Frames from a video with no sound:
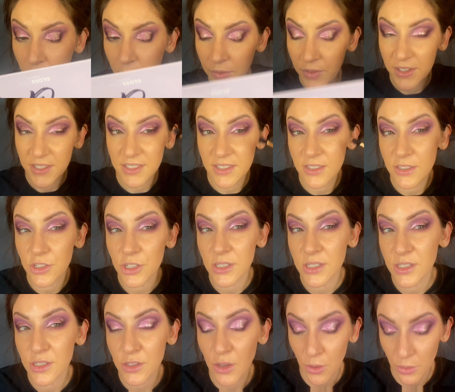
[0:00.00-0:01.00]
This is
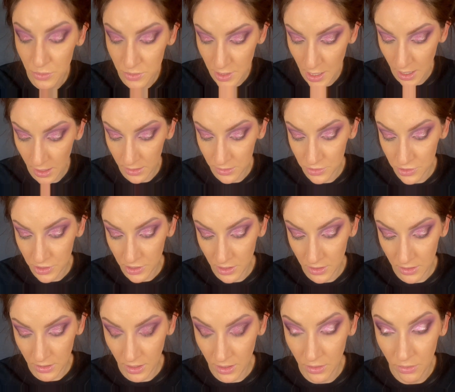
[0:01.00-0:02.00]
just so textured.
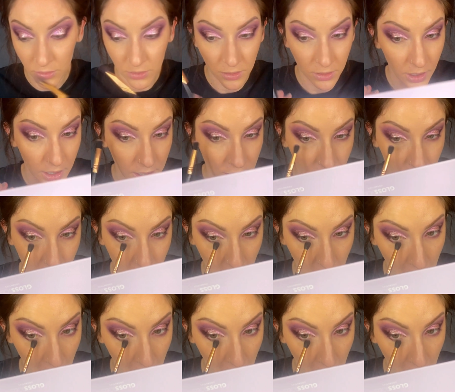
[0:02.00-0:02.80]
I don't like it.